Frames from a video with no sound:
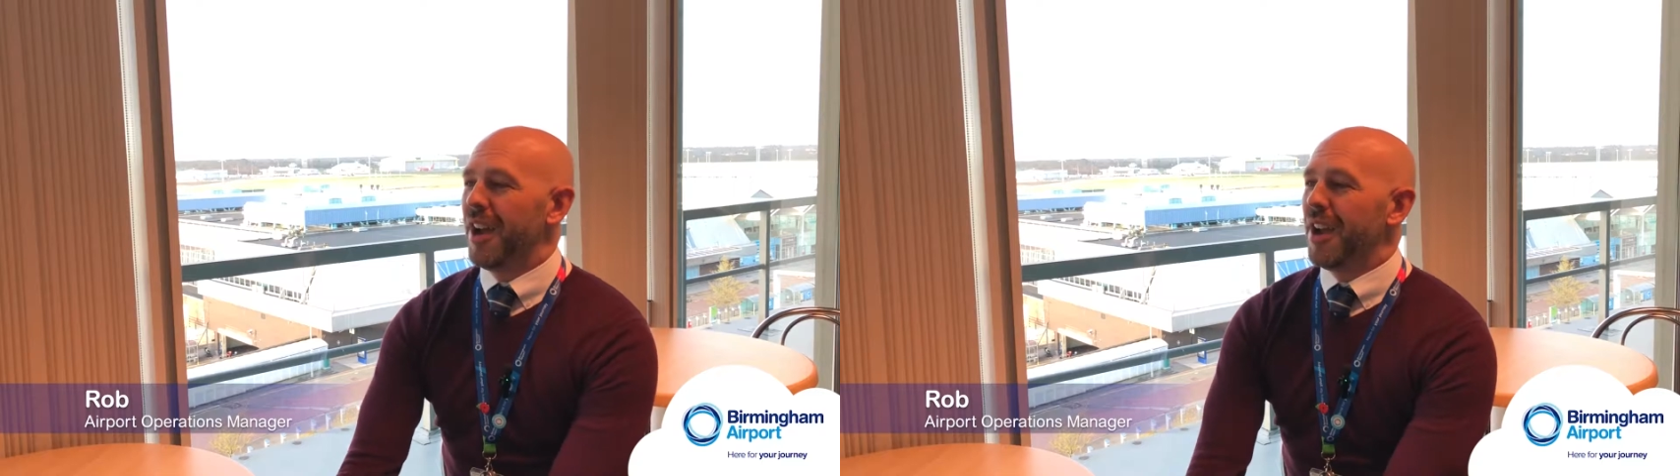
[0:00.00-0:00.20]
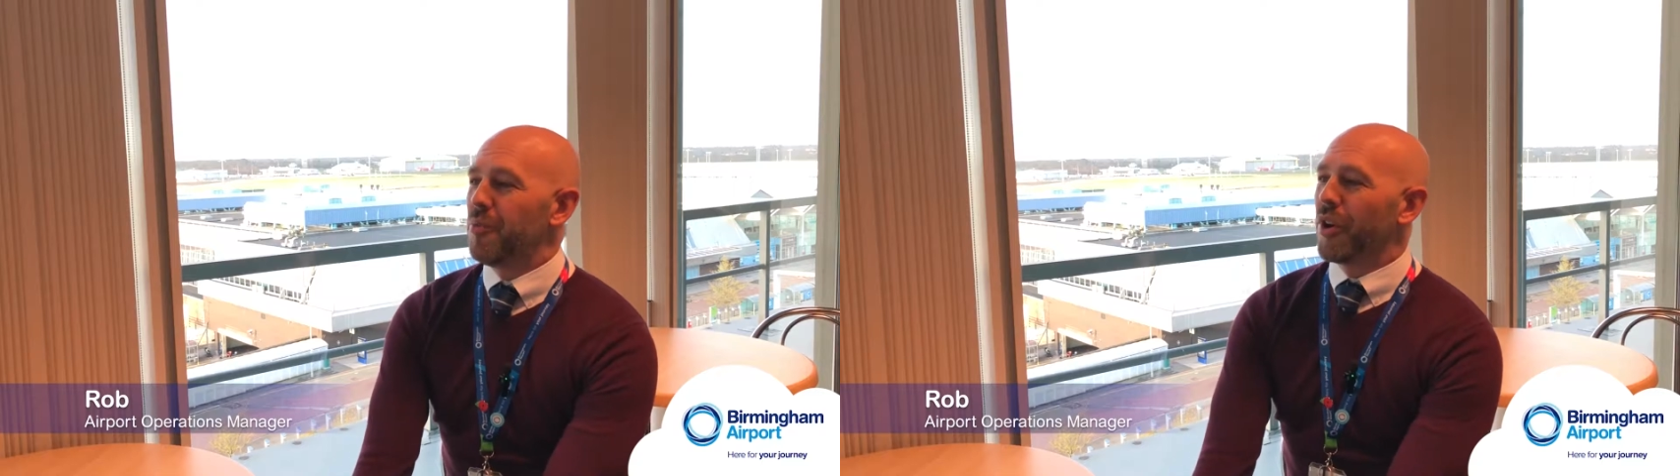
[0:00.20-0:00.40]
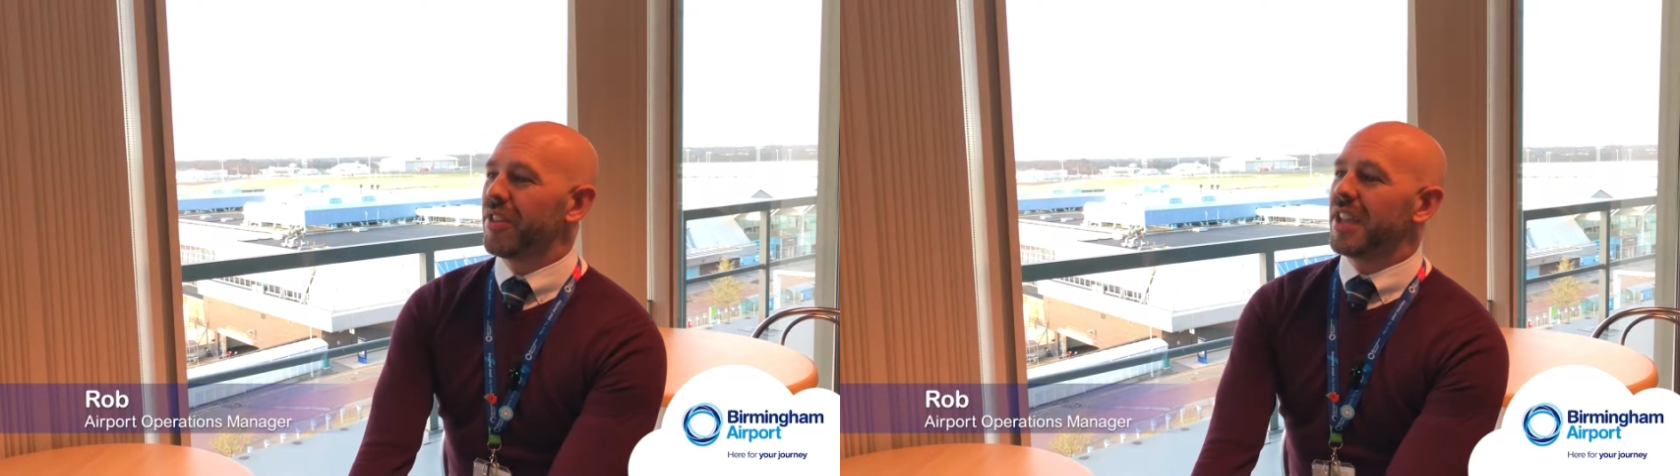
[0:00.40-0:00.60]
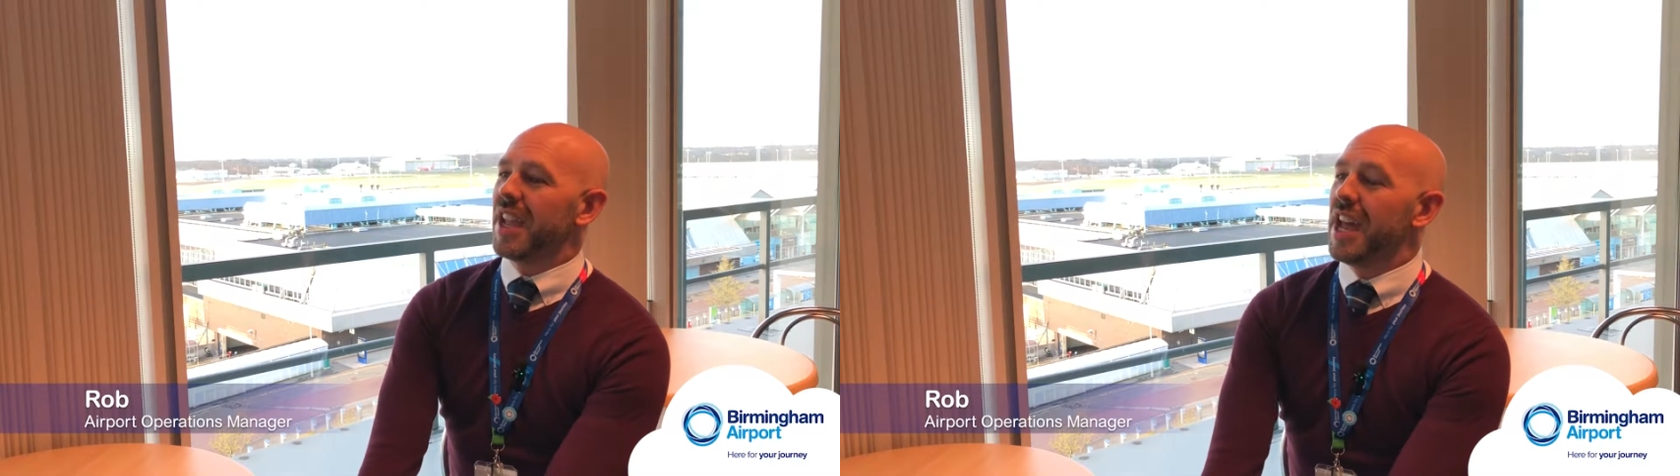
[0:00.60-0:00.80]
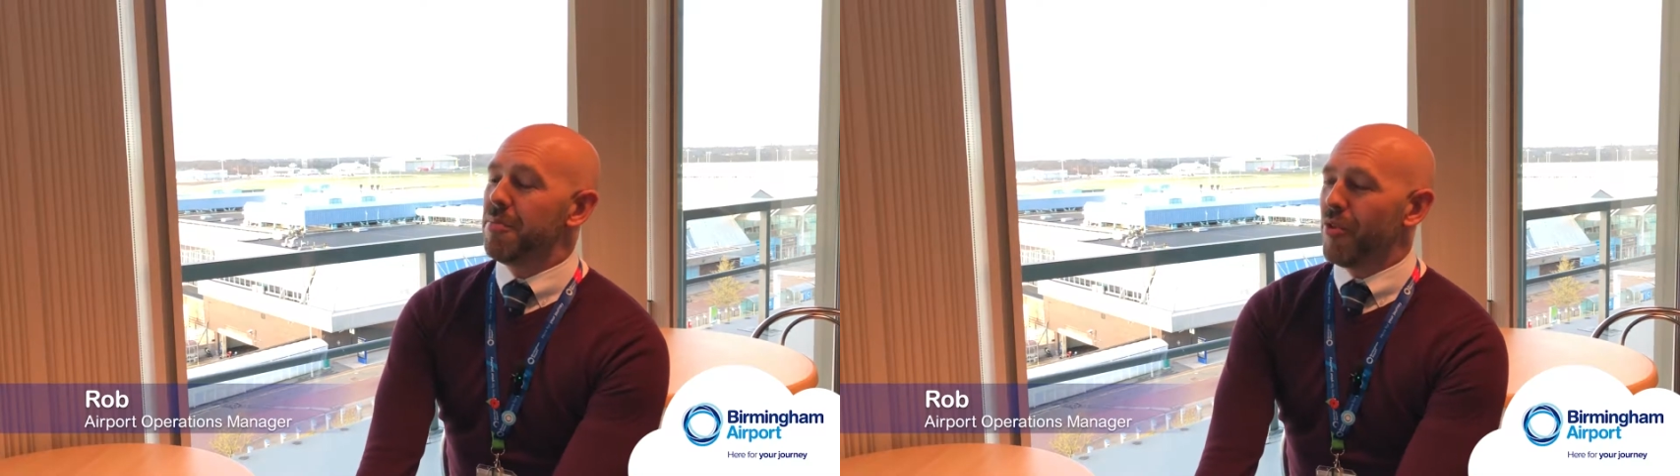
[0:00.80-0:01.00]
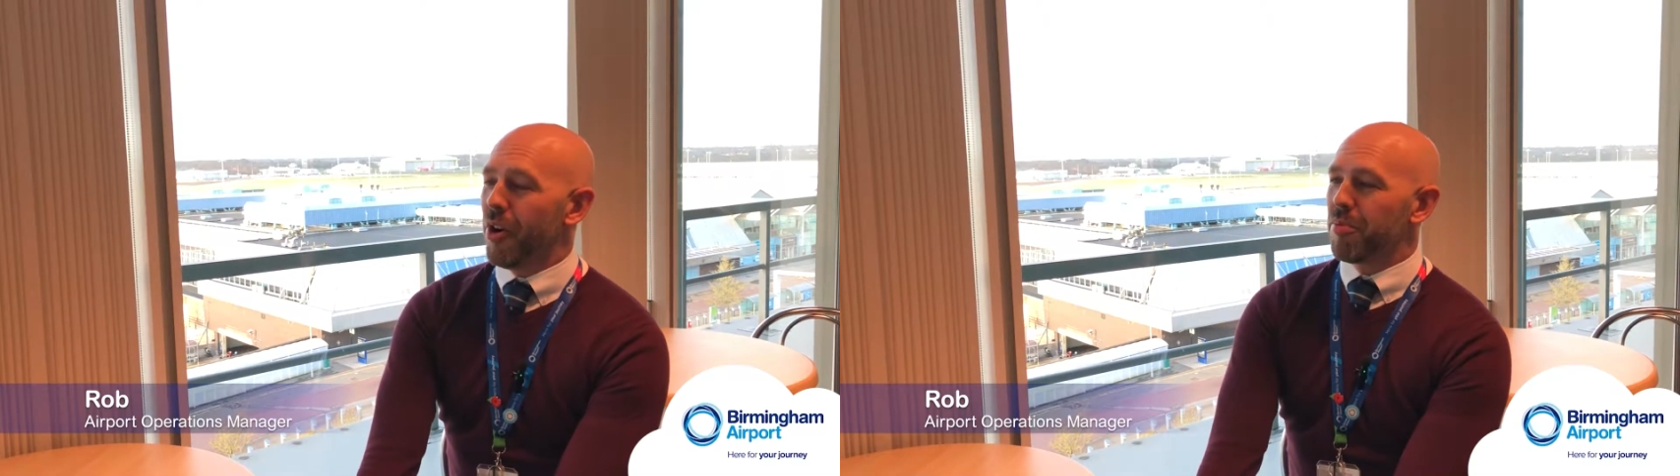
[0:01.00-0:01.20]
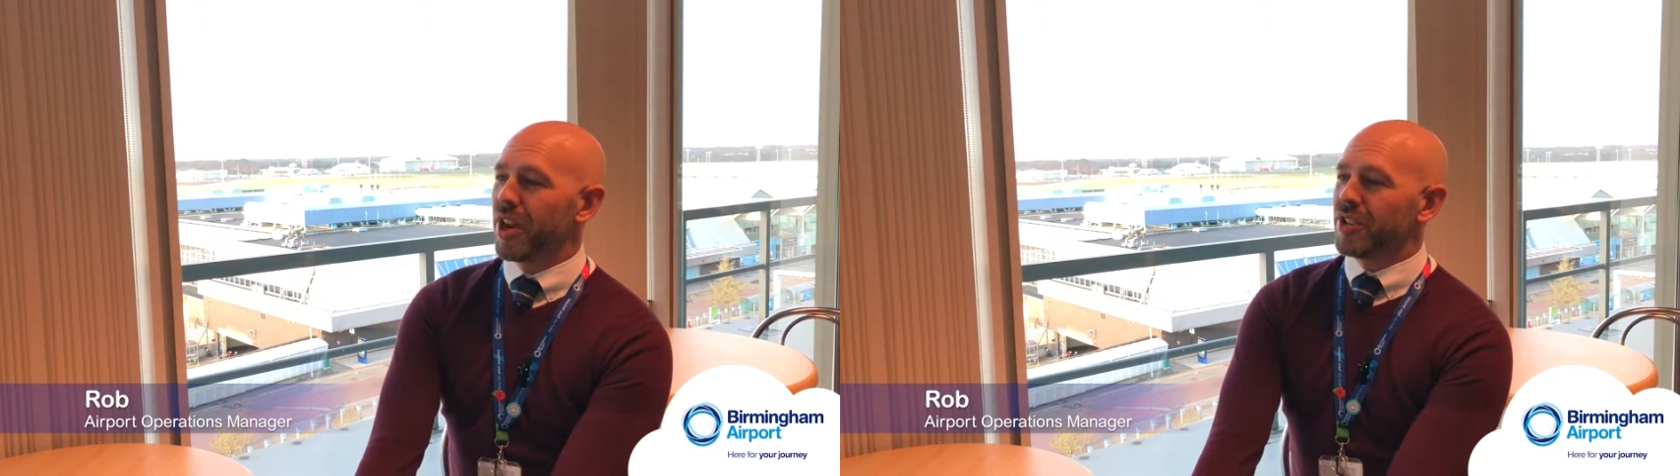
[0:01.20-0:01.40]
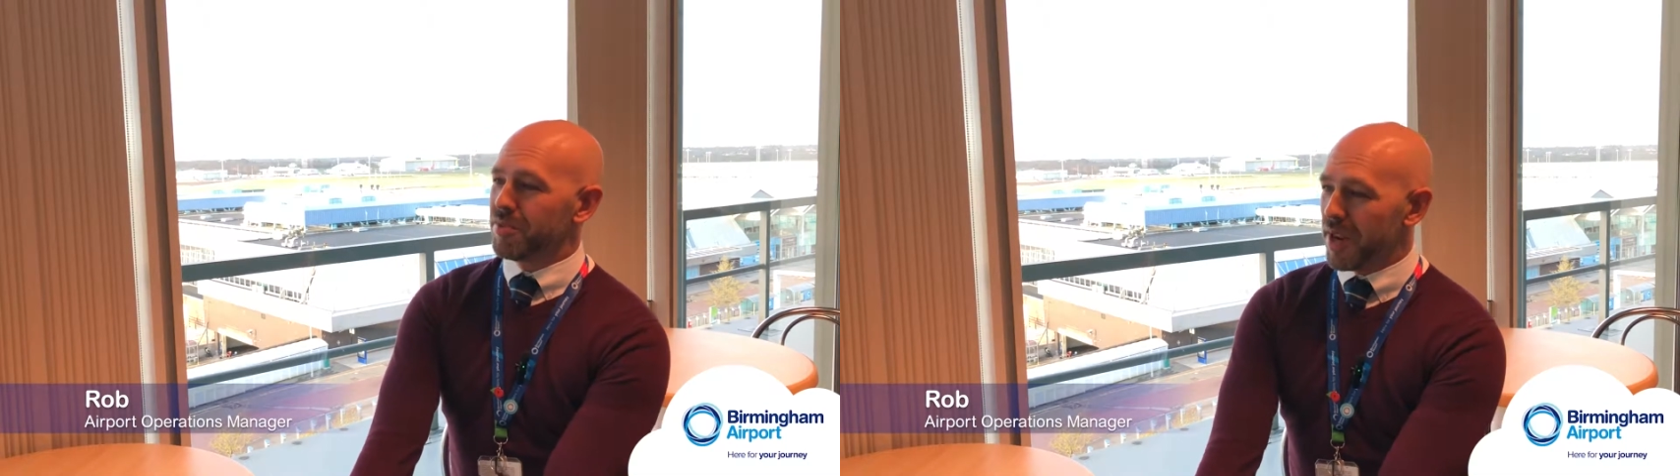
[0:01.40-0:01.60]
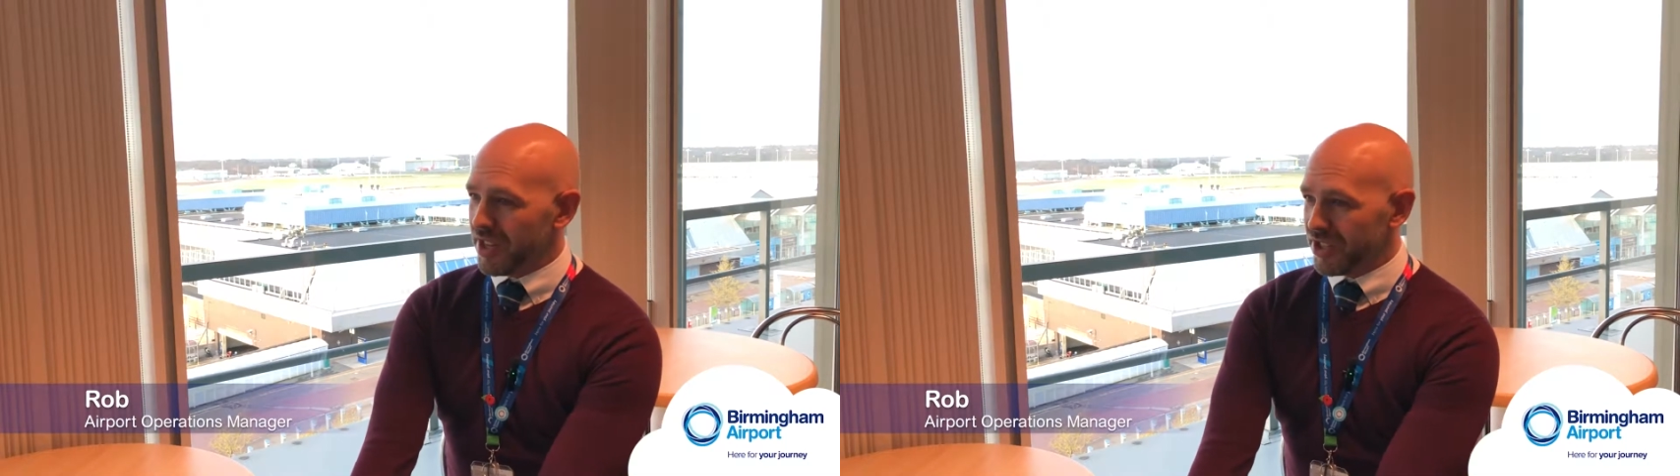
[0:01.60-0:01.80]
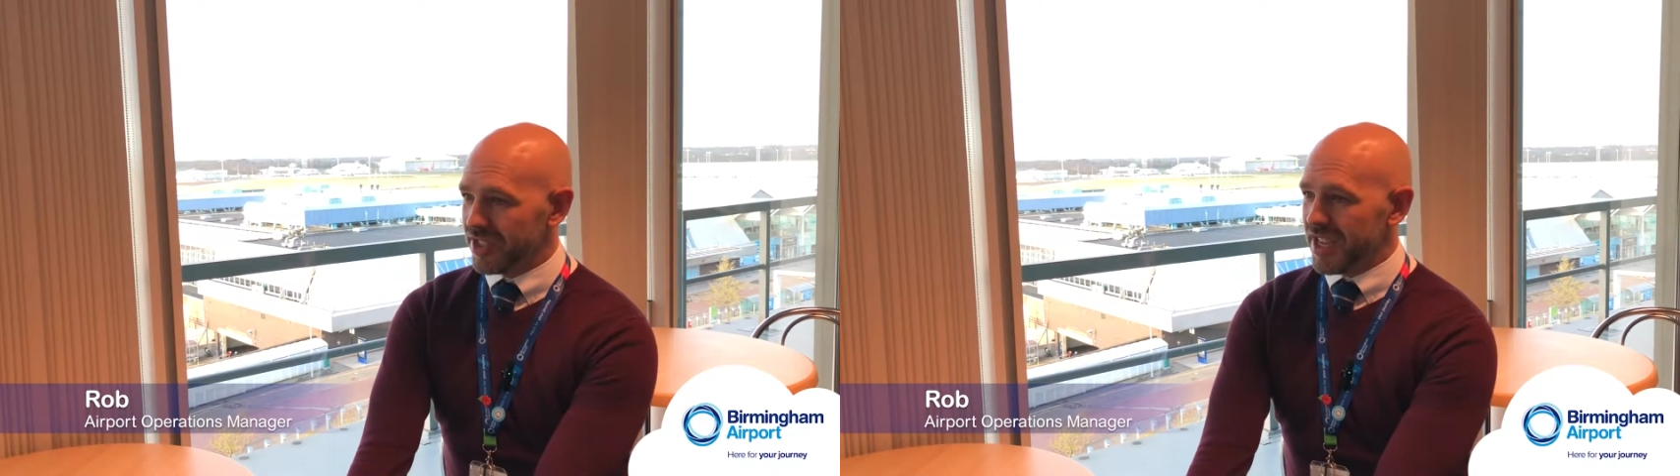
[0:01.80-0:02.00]
I'm one of the airport operations
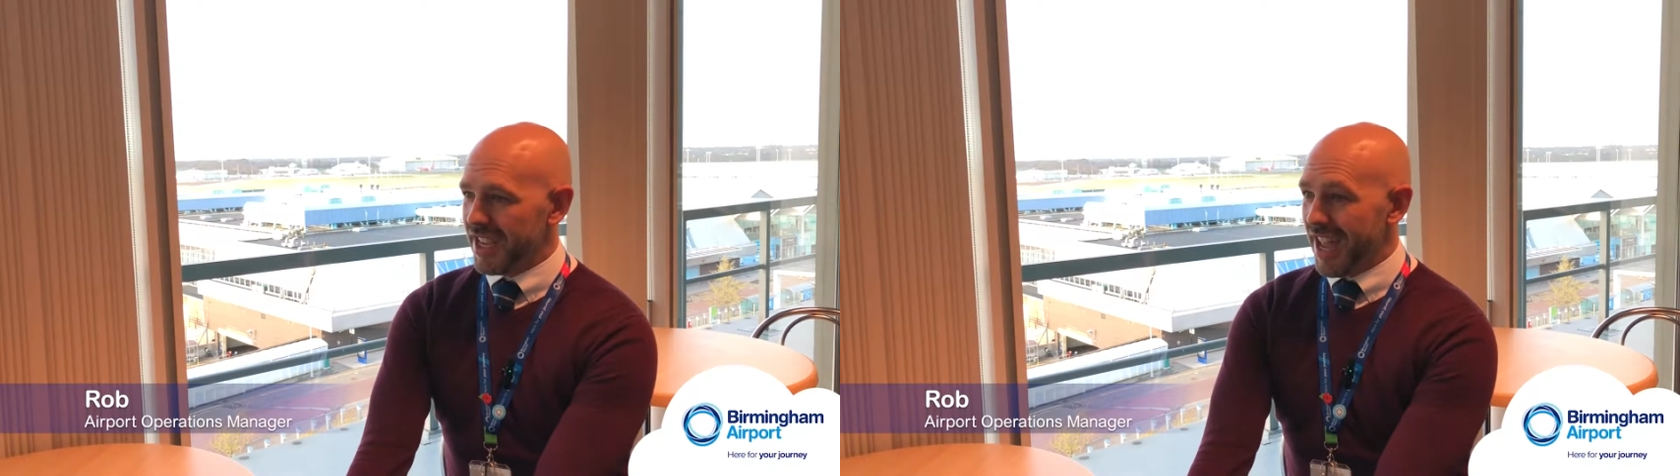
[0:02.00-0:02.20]
managers here